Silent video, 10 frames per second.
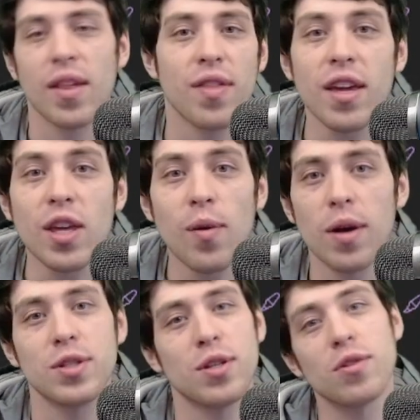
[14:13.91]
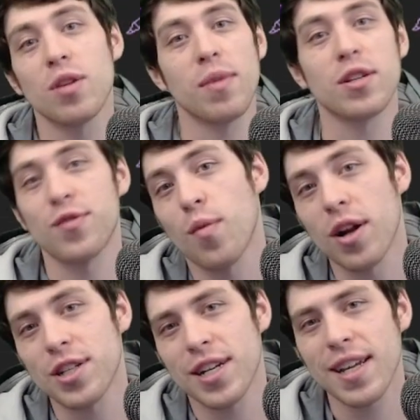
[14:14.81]
Thank you all so much for
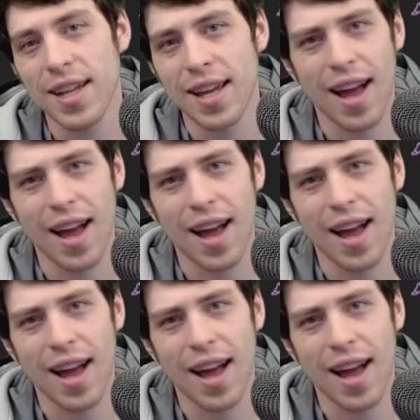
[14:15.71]
watching.